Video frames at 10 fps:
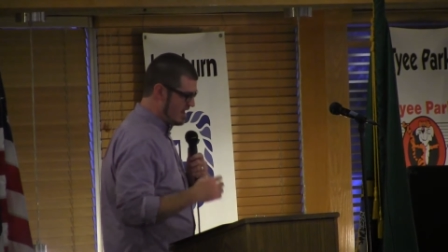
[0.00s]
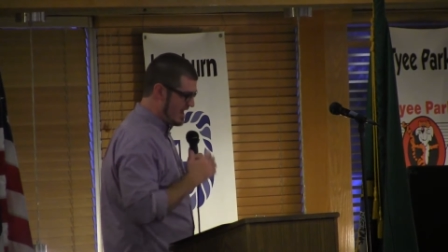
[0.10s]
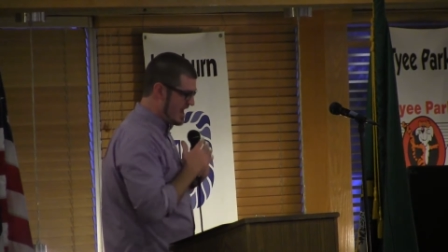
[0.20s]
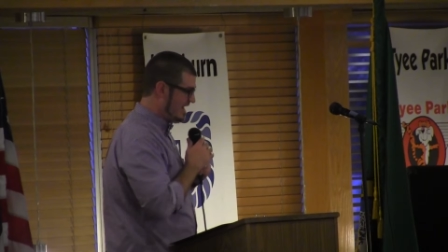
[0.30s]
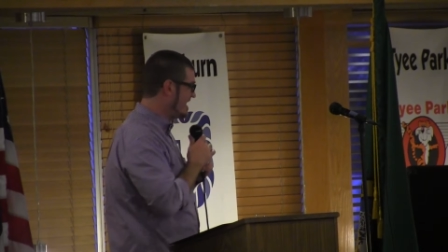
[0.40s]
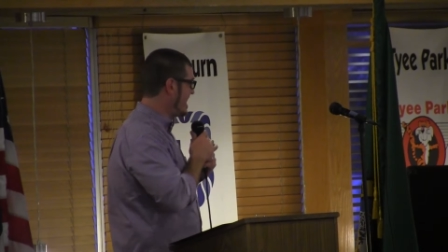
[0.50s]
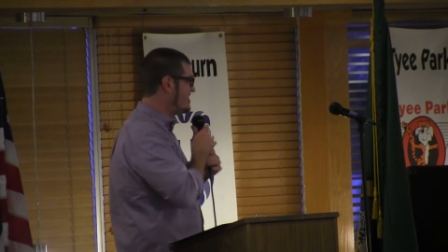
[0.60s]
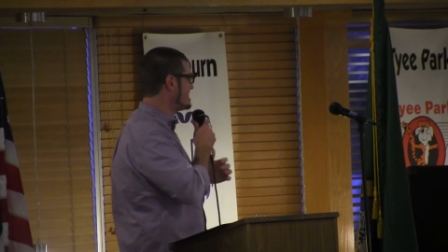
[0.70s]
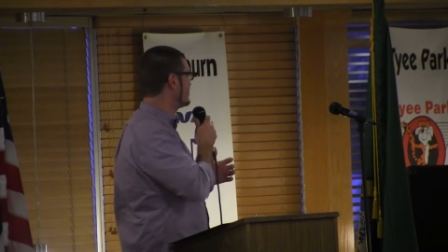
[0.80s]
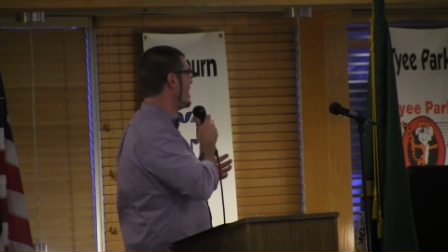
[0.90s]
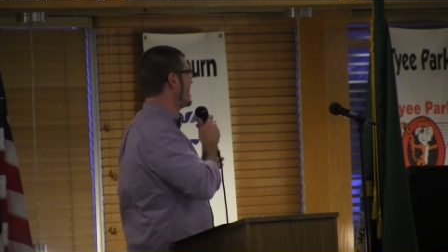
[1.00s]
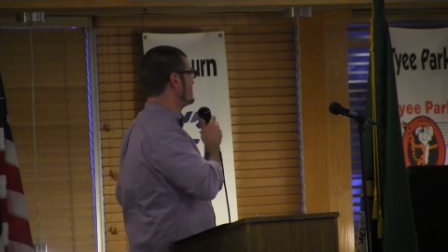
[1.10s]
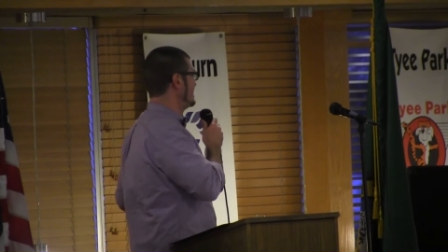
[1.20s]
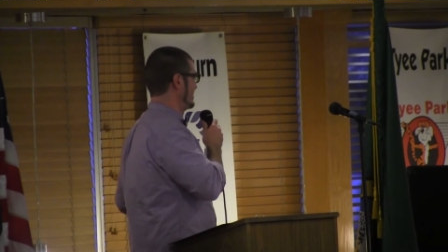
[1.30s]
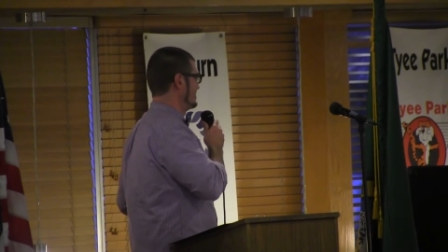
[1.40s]
and and that's why I'm
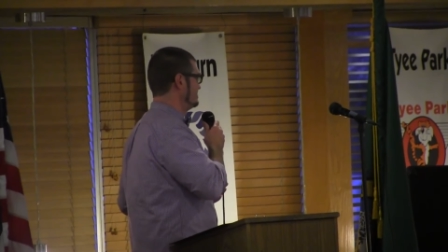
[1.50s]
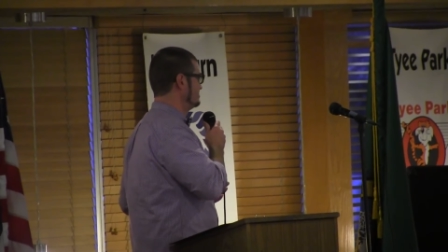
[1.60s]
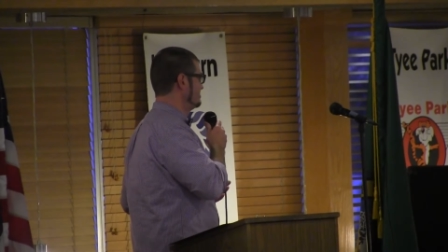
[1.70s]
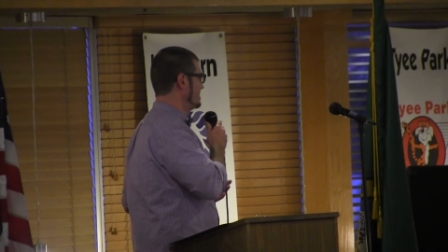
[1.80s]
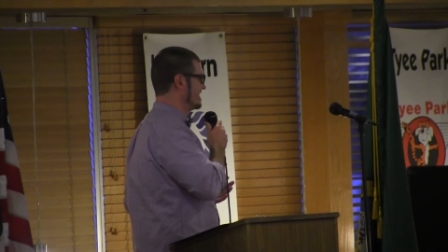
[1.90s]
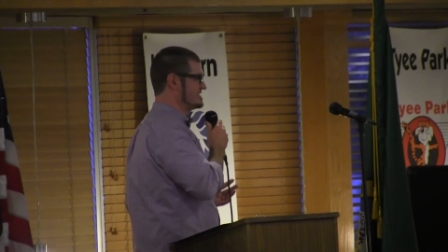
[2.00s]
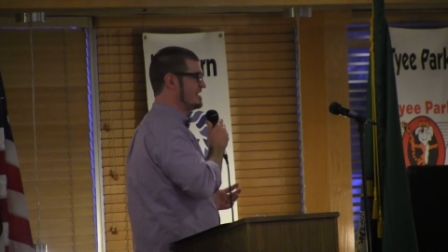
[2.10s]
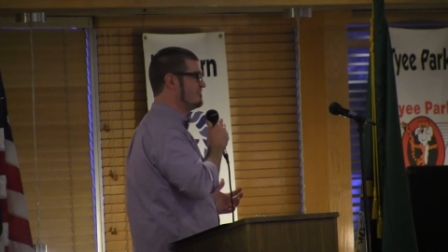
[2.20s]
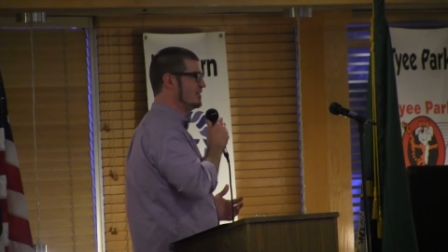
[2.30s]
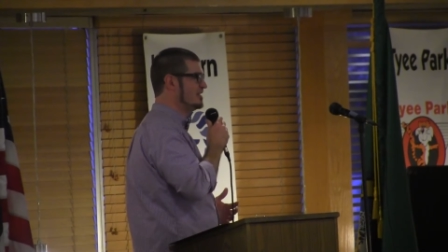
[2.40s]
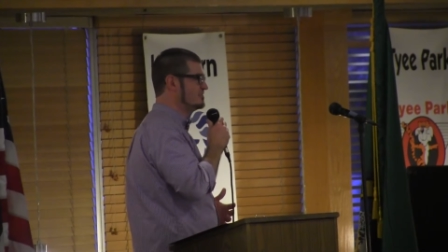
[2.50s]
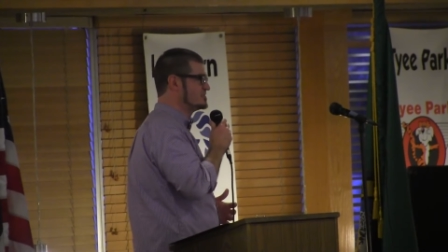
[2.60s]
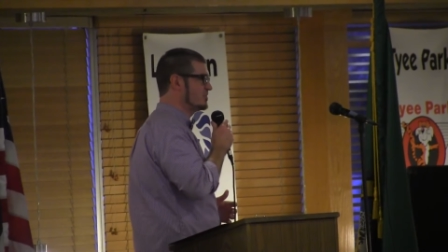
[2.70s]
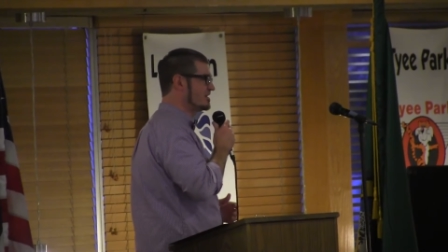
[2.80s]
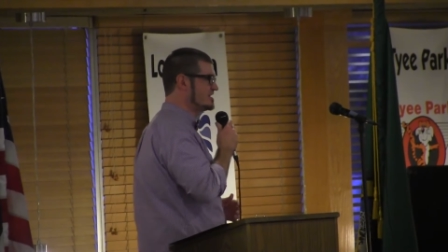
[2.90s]
here because I fell in love with
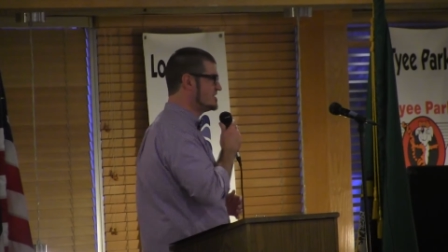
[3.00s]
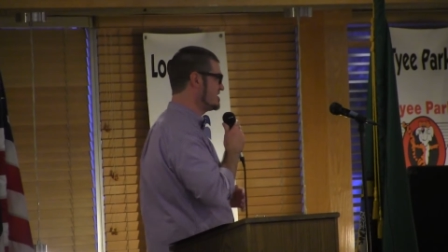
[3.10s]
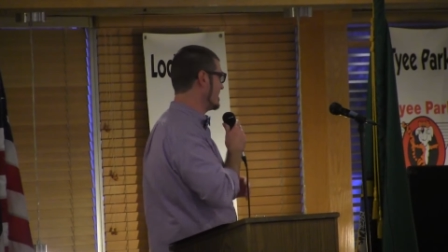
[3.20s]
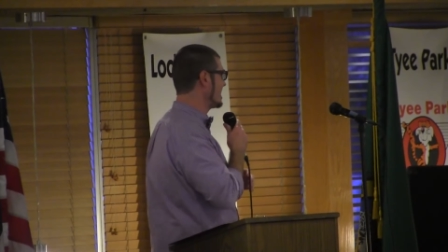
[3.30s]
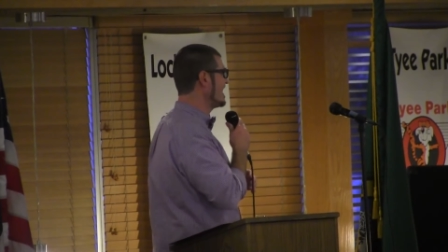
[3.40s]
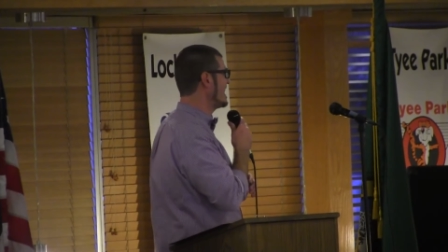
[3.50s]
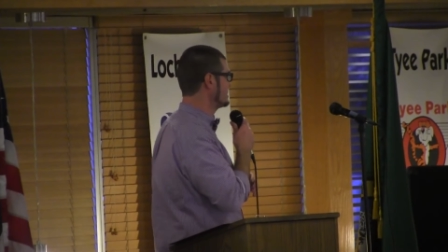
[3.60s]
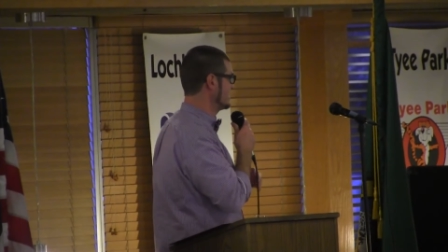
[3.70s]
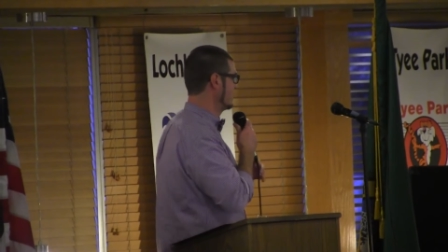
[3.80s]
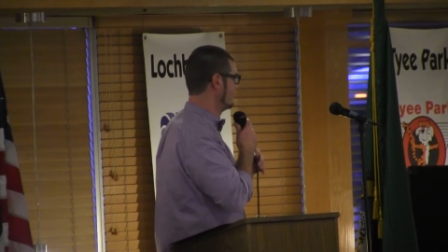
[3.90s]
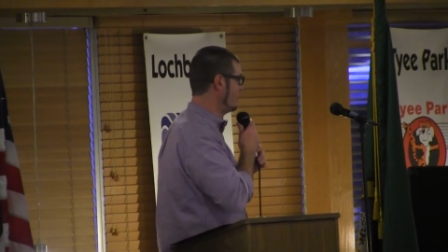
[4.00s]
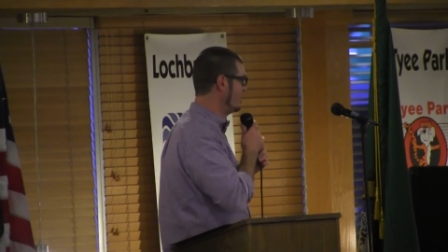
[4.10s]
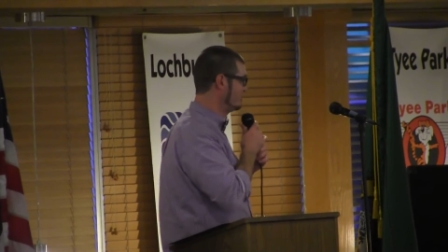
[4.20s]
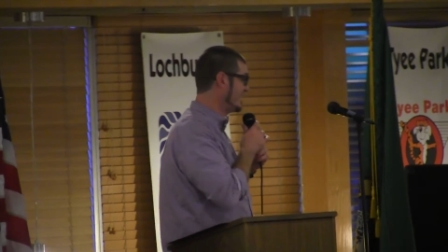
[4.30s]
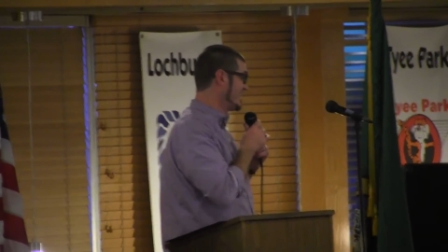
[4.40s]
this organization. Then I got asked to get
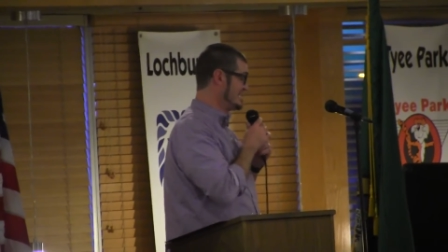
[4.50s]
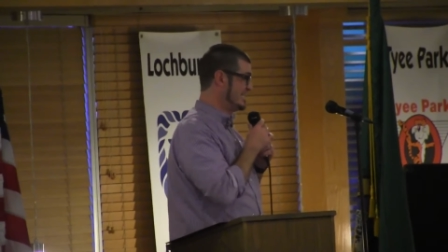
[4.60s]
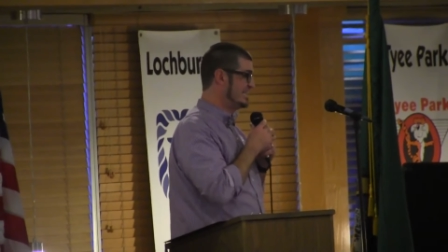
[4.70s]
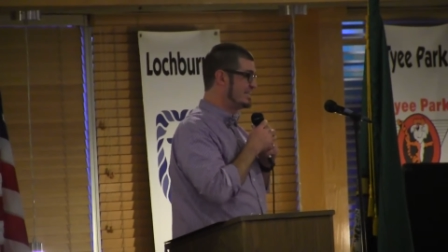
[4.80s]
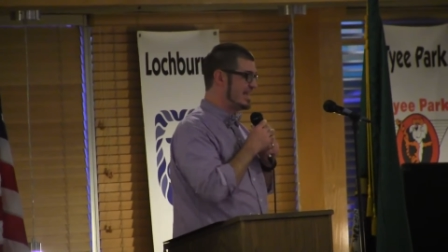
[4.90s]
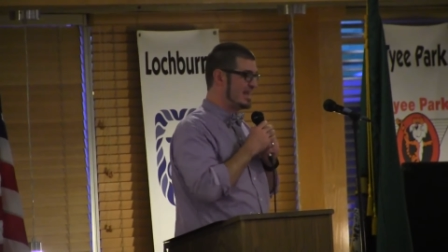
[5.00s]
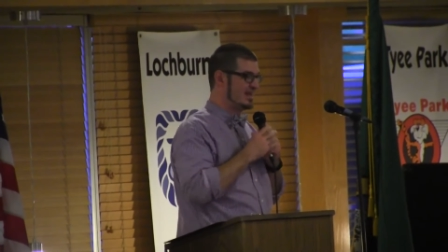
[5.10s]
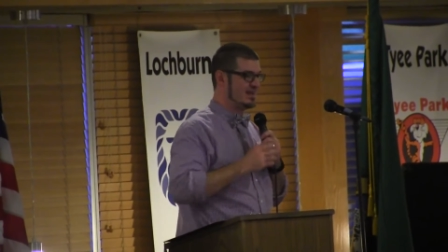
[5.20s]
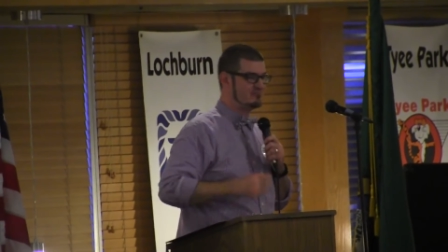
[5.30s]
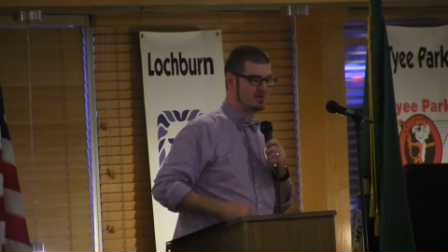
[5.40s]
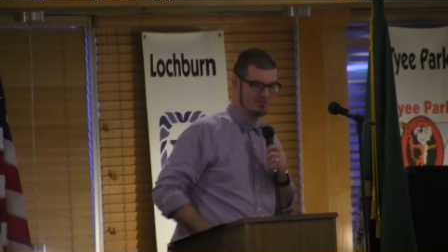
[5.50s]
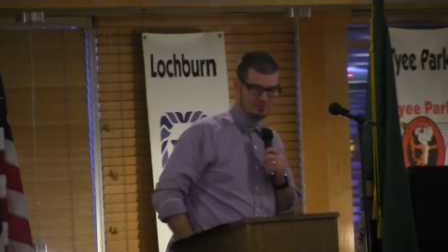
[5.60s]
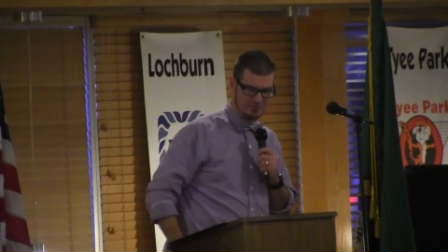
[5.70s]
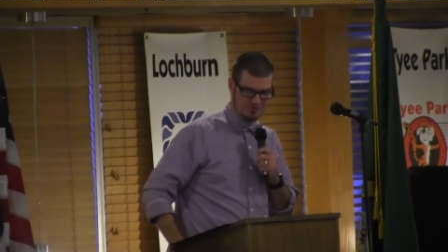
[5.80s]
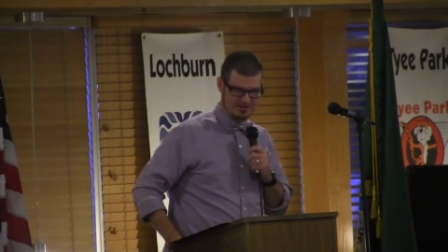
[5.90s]
involved, and I did. And I've been on the
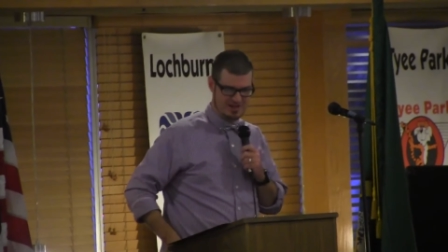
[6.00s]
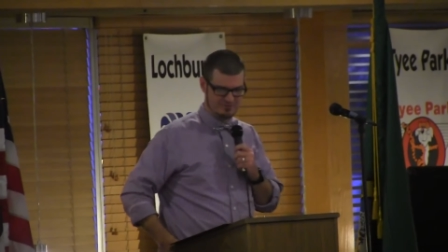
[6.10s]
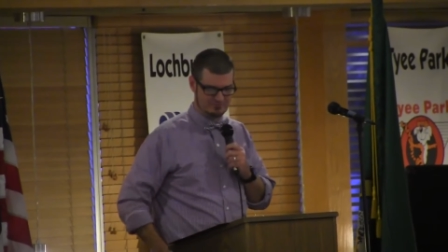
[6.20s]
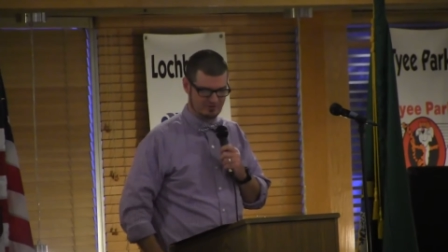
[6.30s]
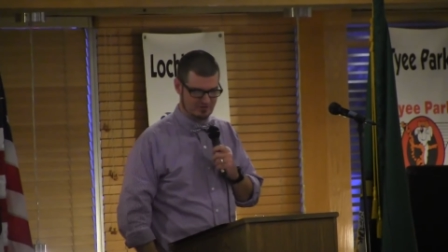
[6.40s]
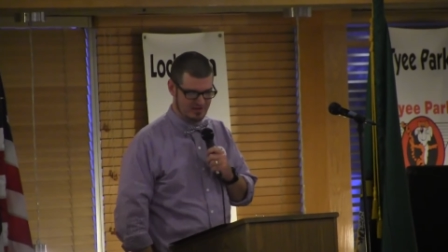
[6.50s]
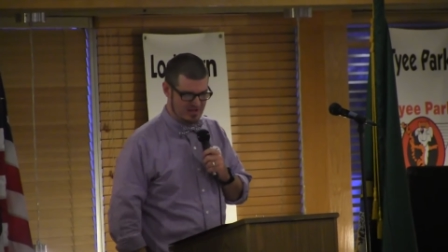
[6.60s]
board now for